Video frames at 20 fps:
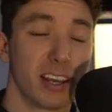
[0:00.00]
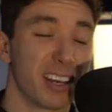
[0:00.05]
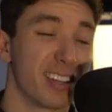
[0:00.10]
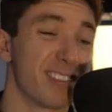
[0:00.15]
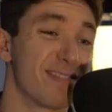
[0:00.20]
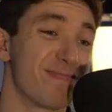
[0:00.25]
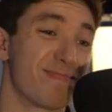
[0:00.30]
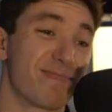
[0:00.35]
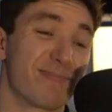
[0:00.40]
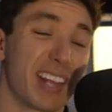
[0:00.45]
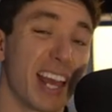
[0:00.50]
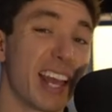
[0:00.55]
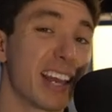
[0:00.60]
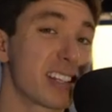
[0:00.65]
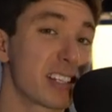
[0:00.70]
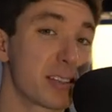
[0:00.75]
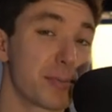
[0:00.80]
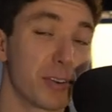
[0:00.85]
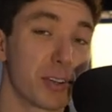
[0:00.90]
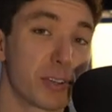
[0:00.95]
And
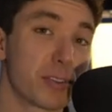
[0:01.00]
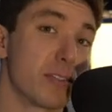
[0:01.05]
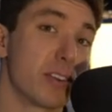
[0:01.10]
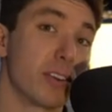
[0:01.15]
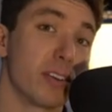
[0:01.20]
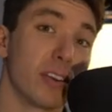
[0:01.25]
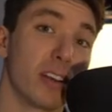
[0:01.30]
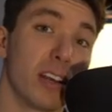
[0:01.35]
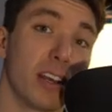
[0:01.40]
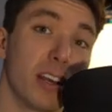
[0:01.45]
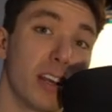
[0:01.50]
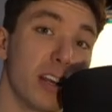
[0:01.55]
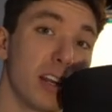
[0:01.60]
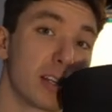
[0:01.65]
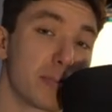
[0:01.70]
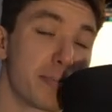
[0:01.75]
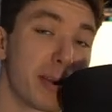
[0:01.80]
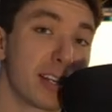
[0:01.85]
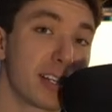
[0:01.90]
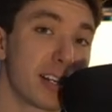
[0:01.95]
that, to be honest with you,
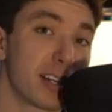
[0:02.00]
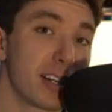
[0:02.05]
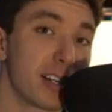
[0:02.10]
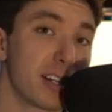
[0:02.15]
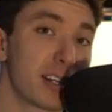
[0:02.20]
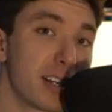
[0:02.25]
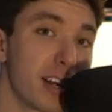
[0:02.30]
is basically the